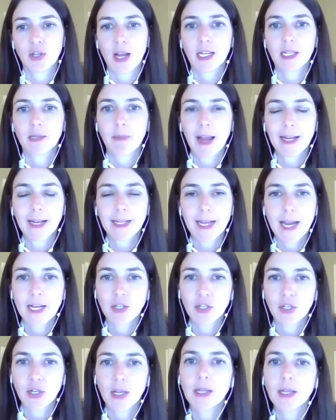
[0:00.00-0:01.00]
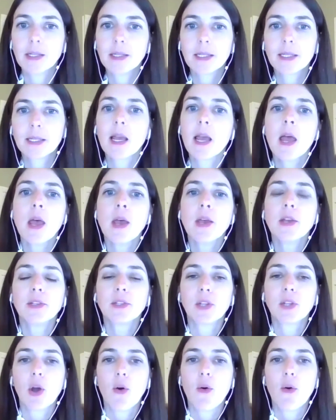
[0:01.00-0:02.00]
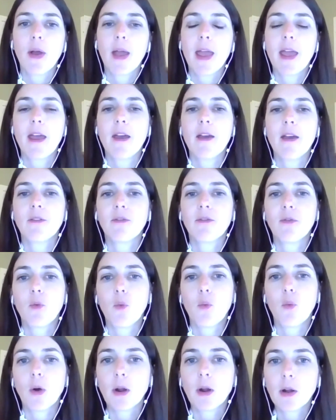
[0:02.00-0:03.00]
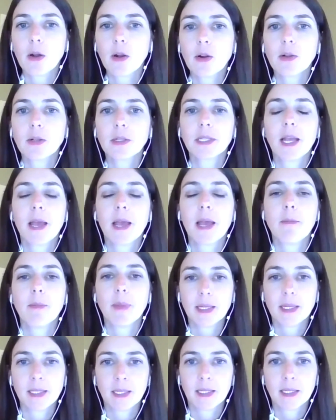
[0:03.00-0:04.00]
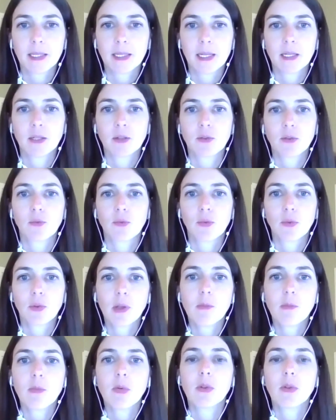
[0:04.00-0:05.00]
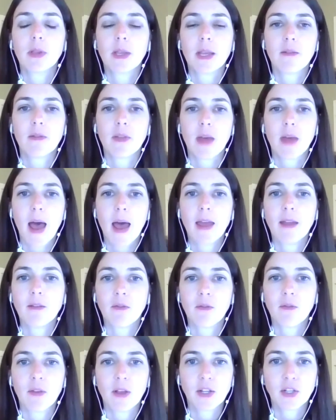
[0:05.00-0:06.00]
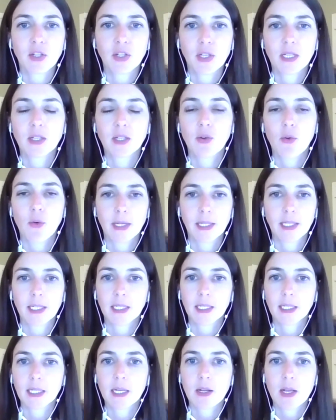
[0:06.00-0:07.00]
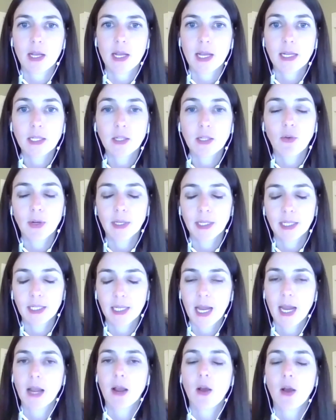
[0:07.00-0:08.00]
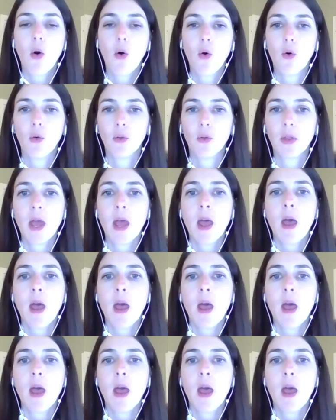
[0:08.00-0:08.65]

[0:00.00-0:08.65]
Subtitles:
expectations. So if workers and businesses really believe that inflation is going to take hold,